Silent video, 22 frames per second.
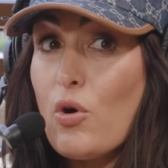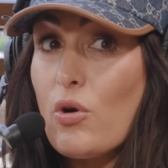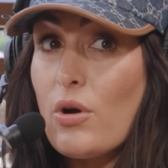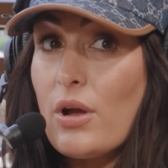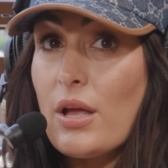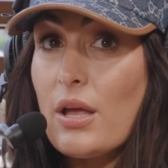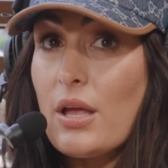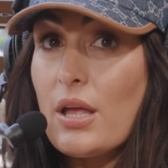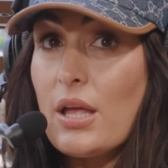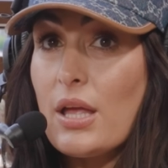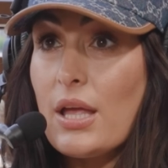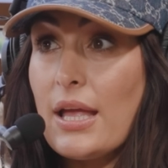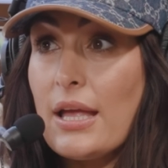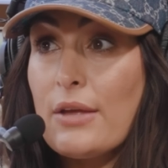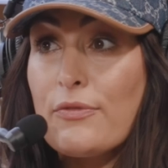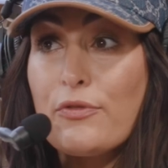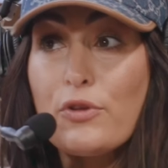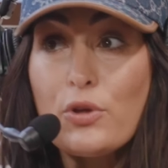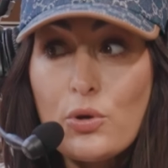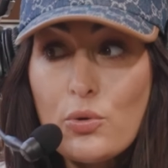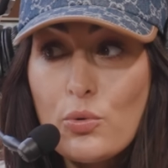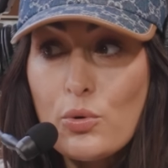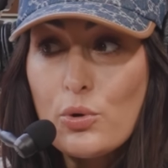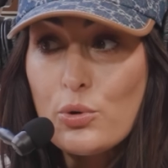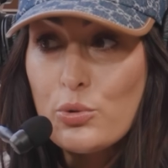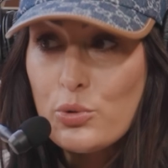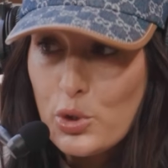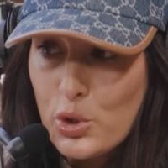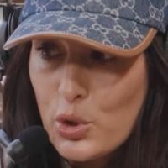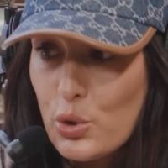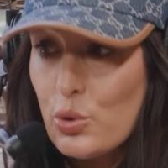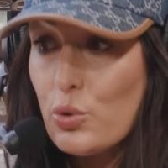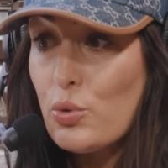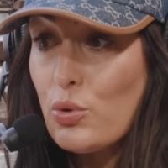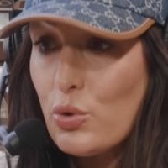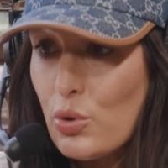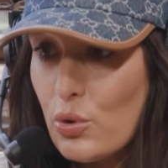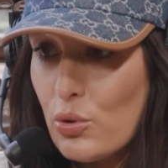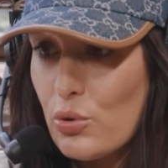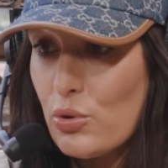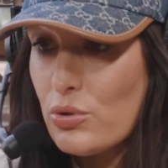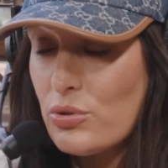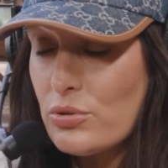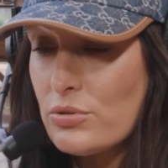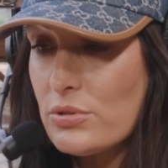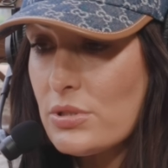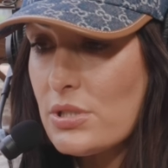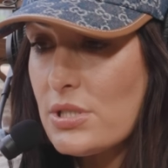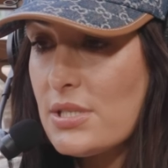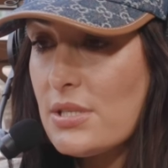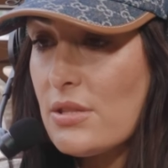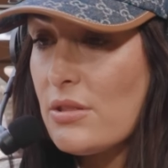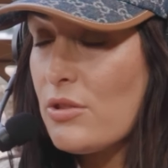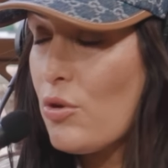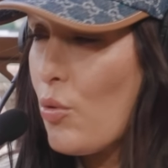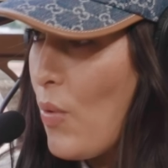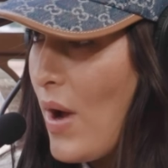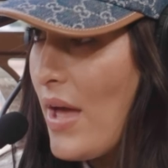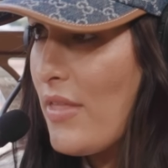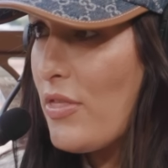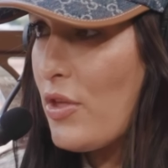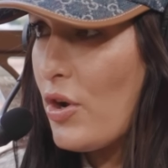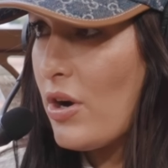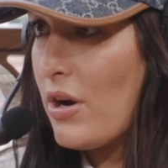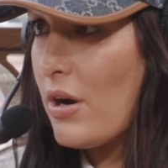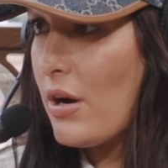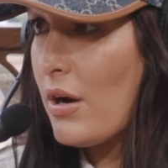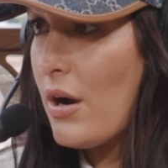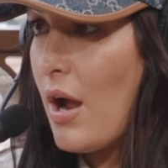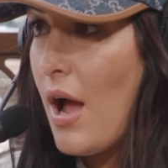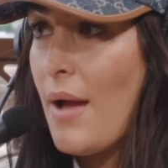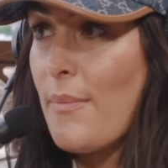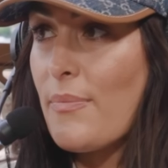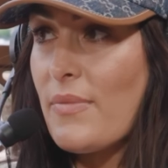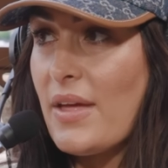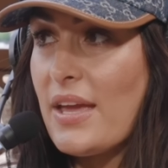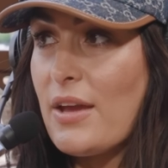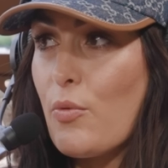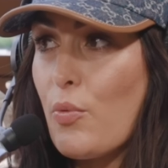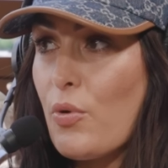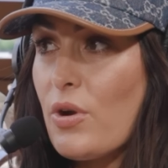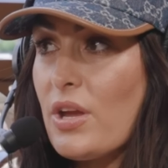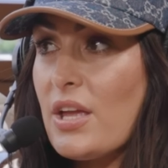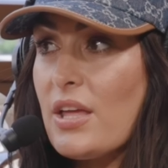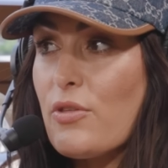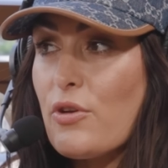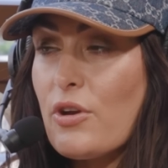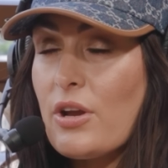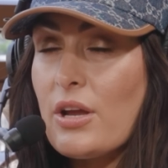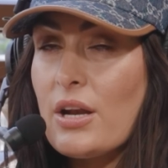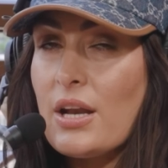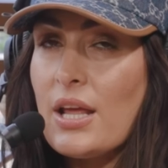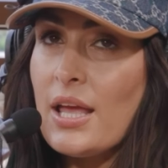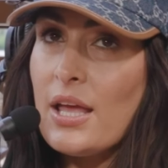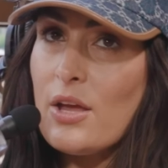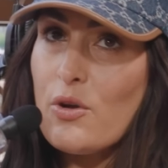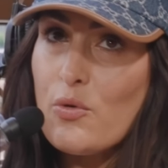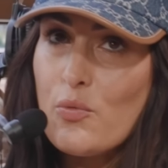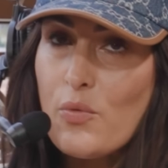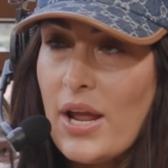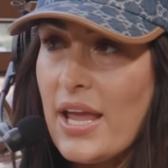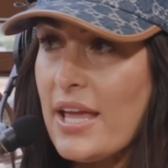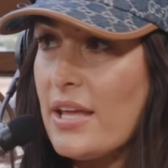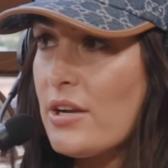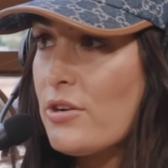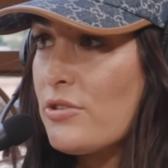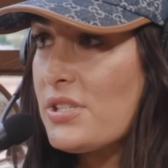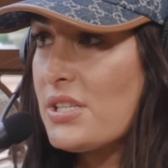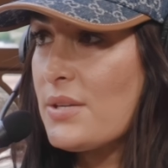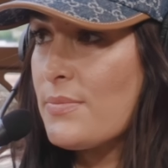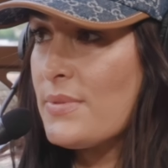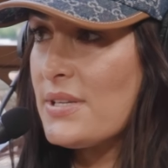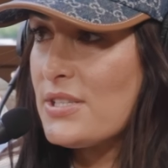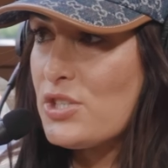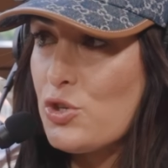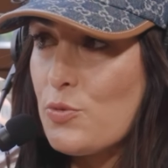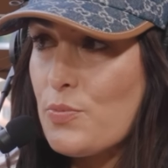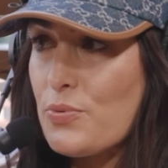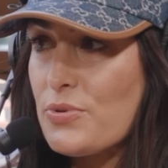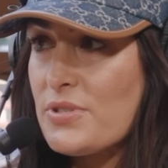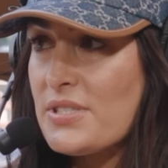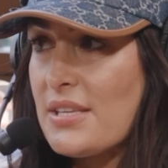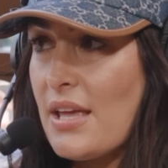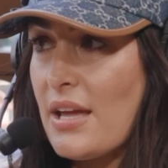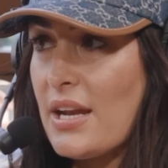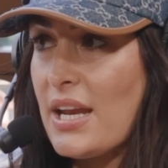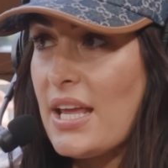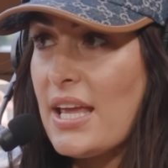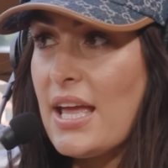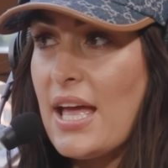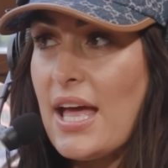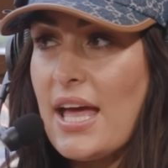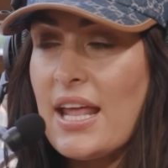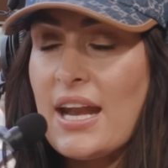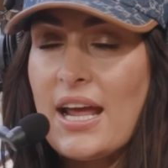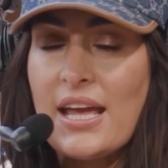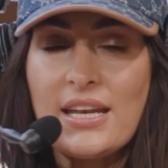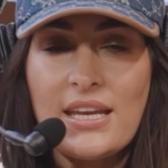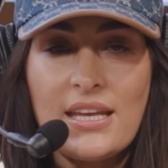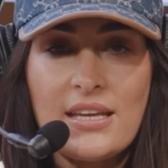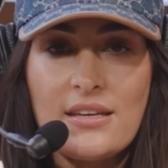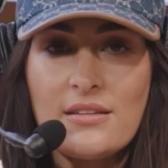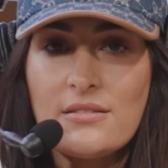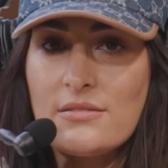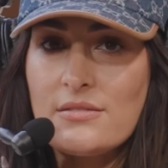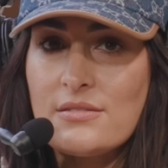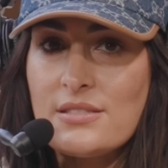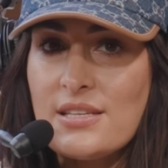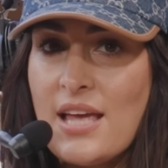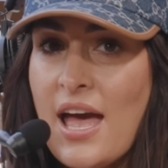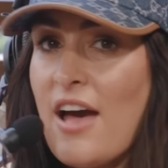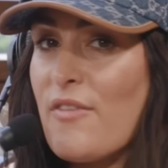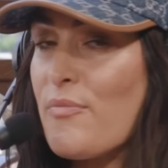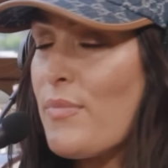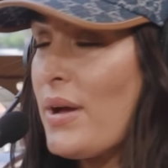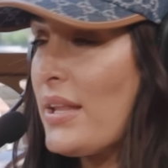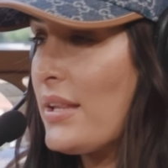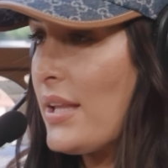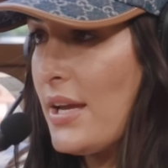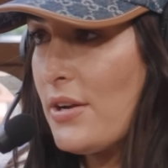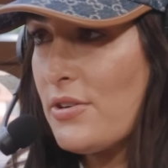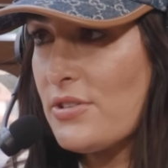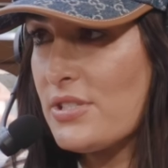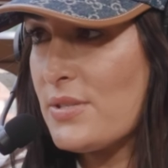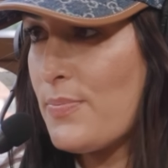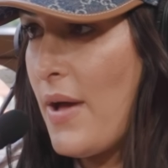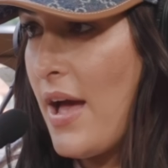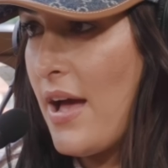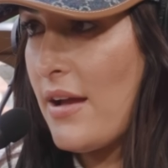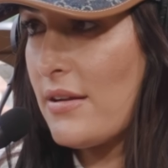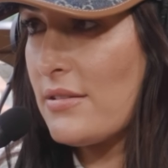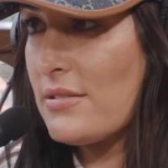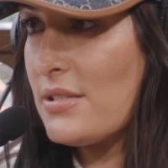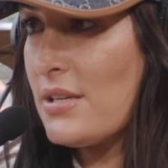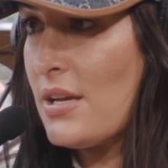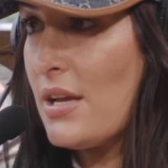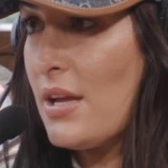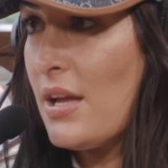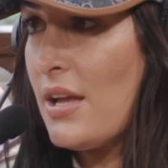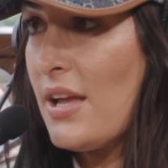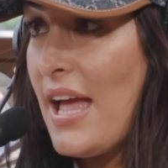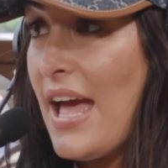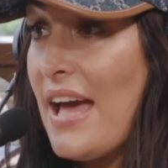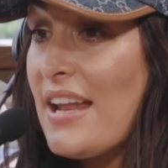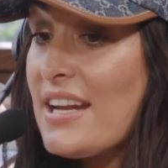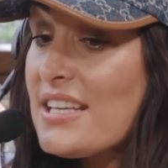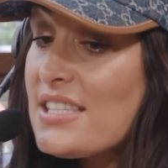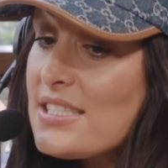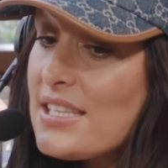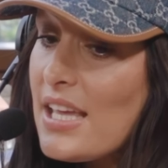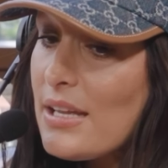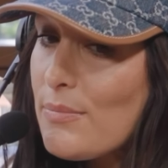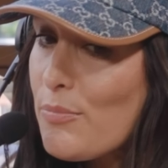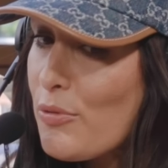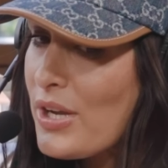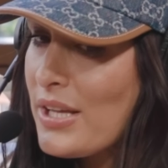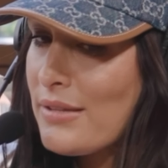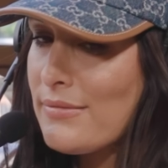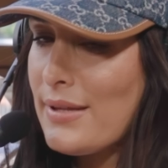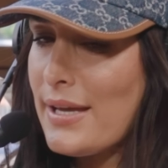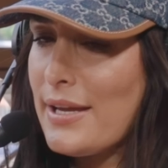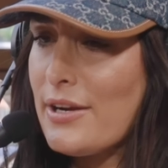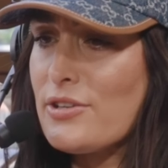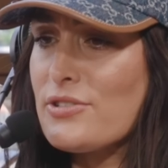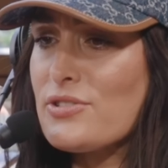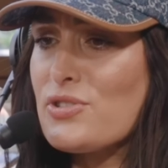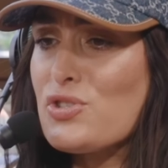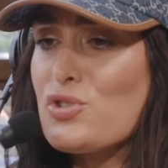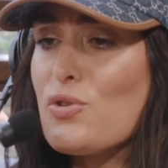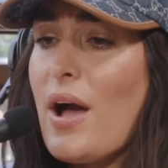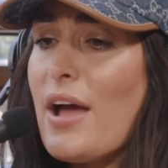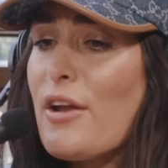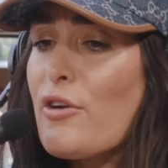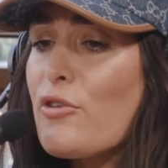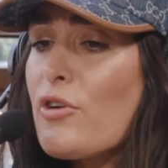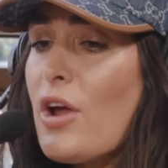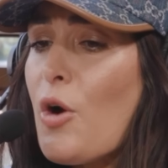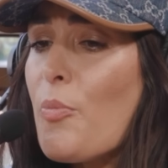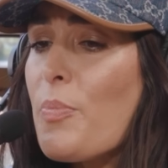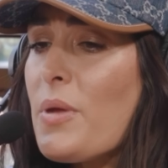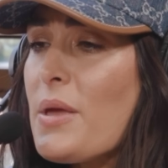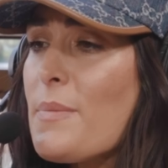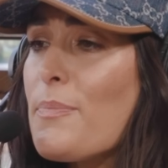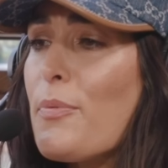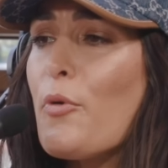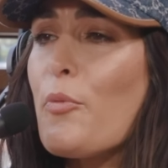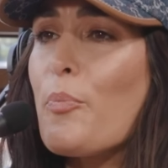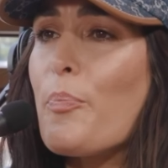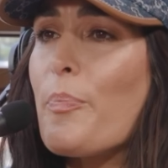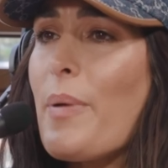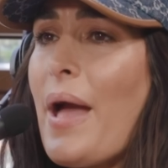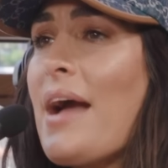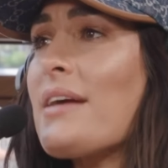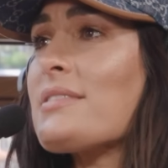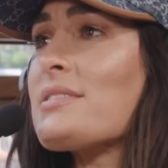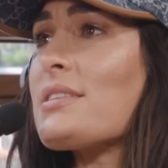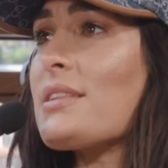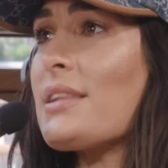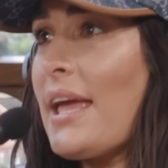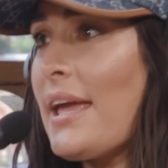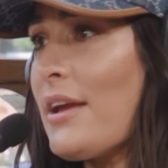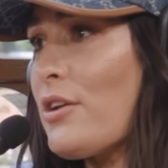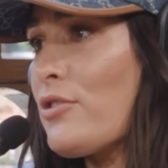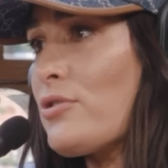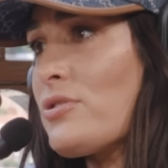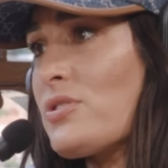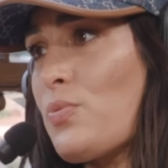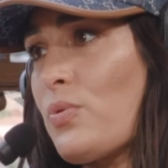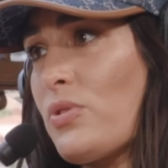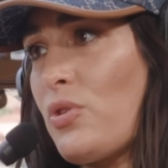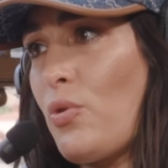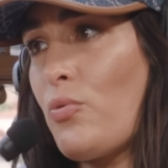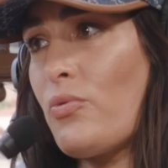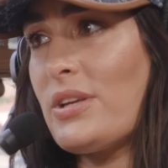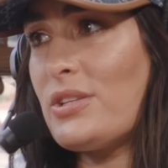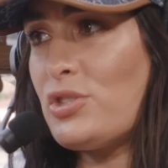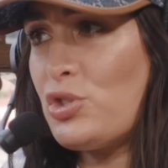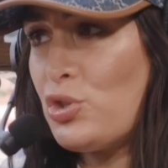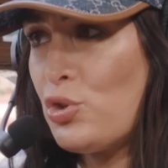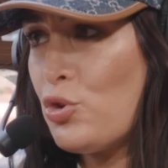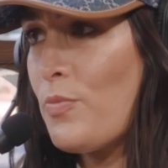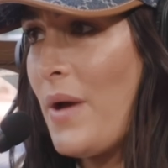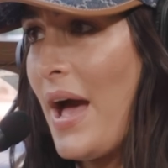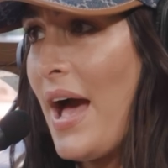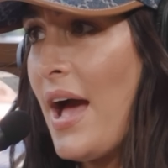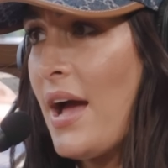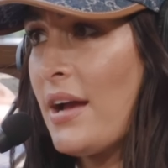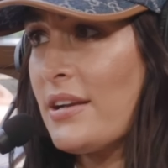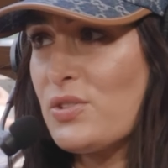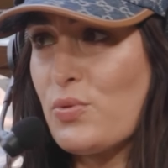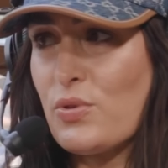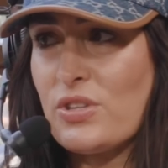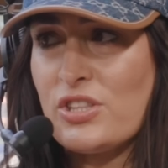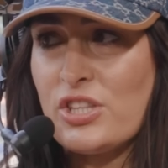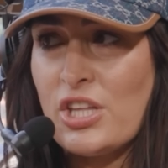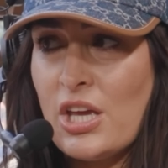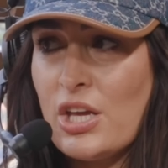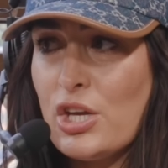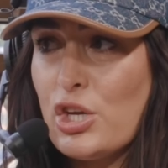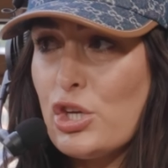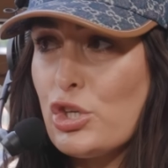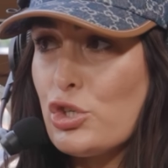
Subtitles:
well, if you Googled the weather, I'm like, we're either going to hit rain or it's going to be super sunny, and I need to have my layers packed. And it said bring layers. So I don't know how people packed layers with only 2 bags with